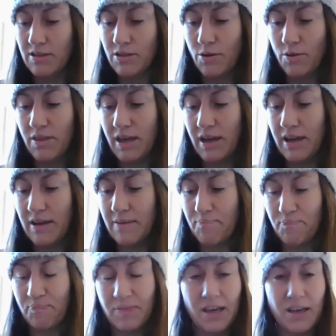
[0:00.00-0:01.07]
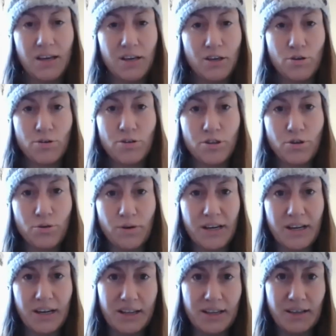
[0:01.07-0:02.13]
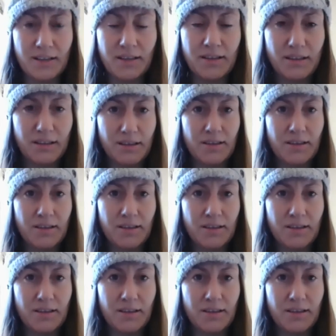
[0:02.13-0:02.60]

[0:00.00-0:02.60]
so that they get used to it and